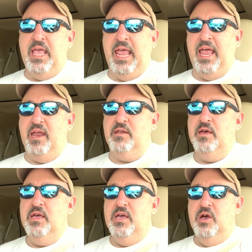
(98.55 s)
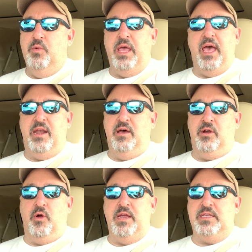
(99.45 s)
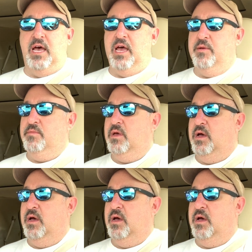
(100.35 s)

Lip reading: And we had a great time,